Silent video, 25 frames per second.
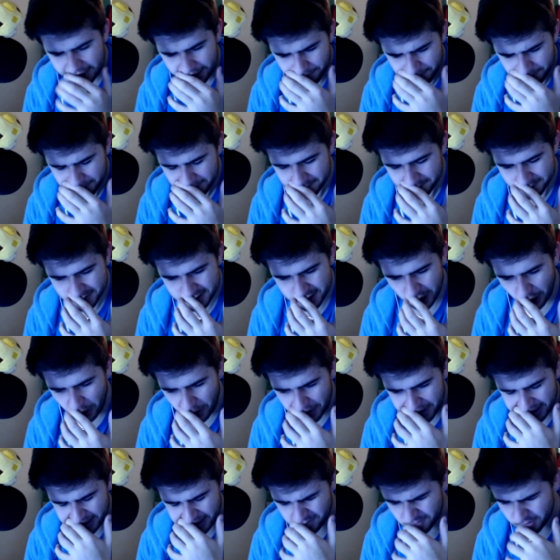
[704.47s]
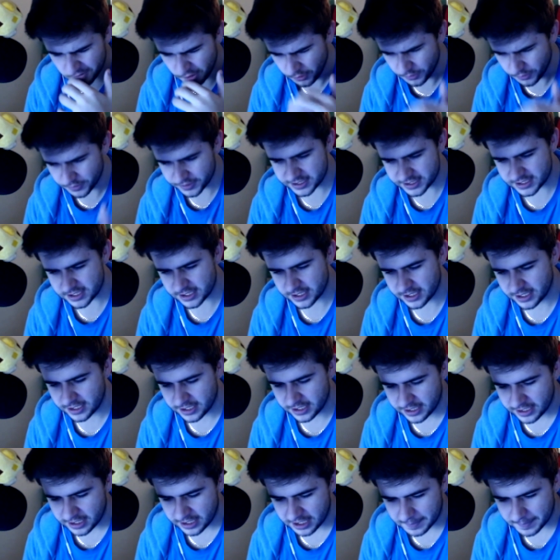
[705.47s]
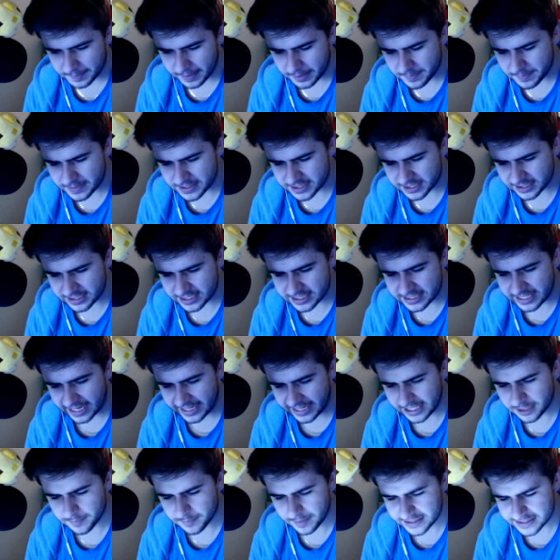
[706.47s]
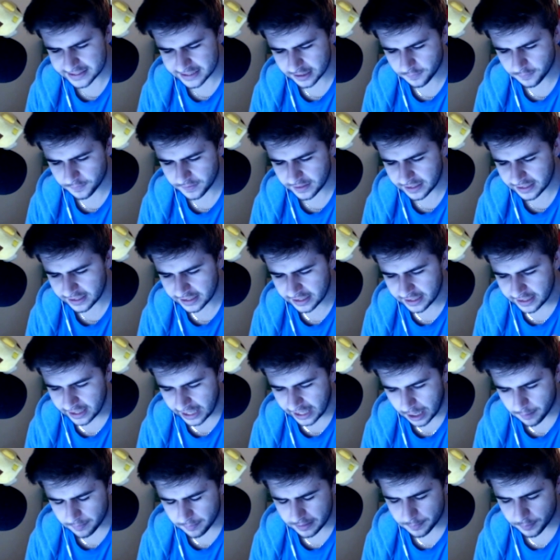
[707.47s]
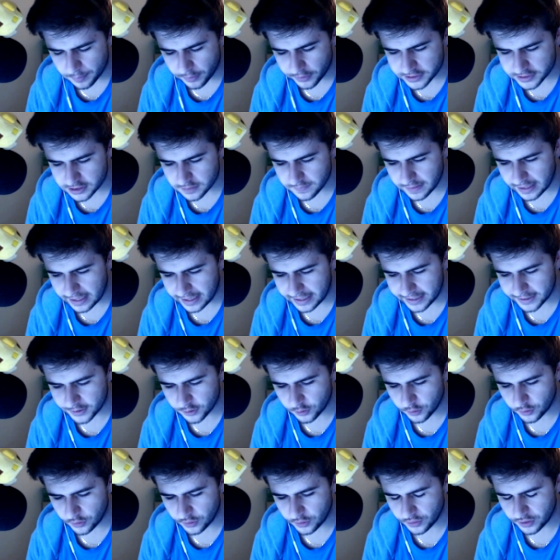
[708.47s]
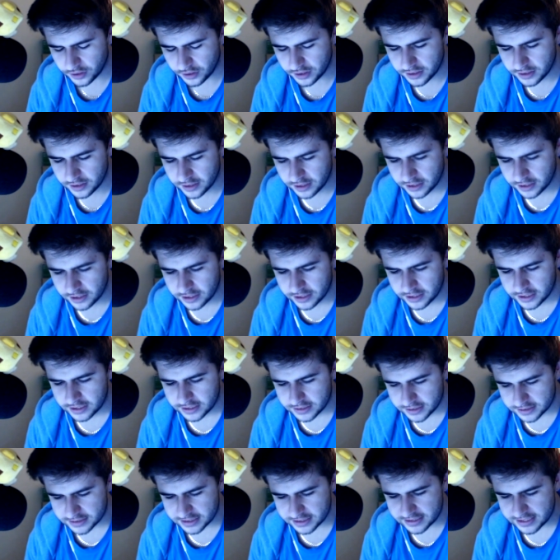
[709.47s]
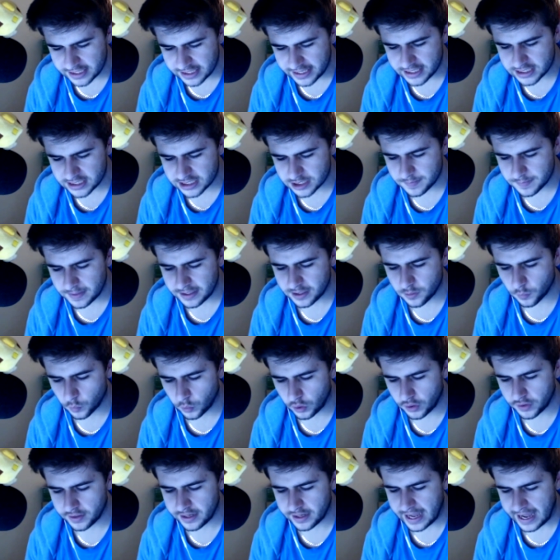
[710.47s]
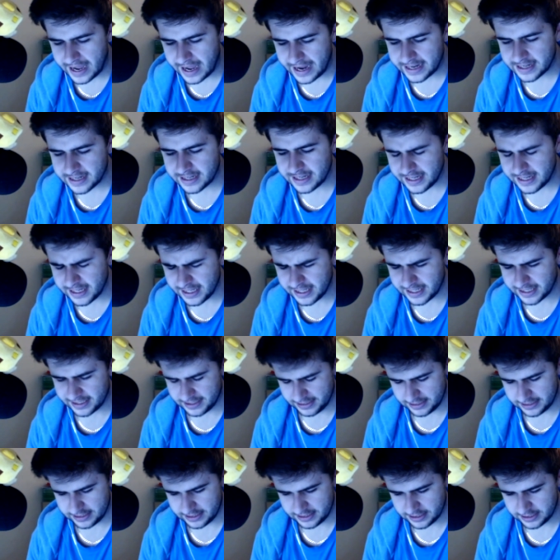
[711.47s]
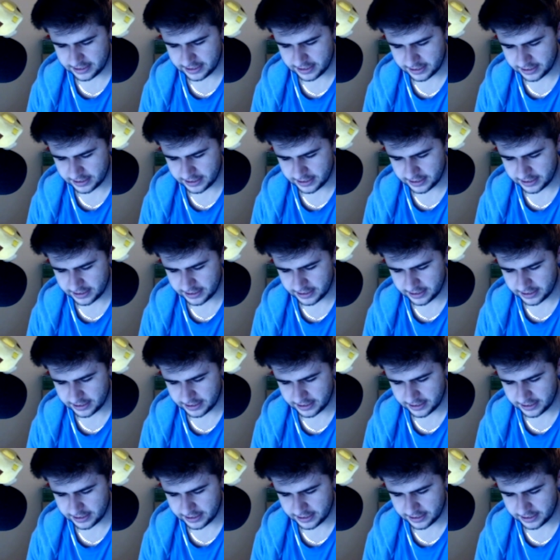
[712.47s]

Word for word: I'm so confused. Am I misunderstanding myself here? How many blocks of iron ore does it take to make one iron ingot?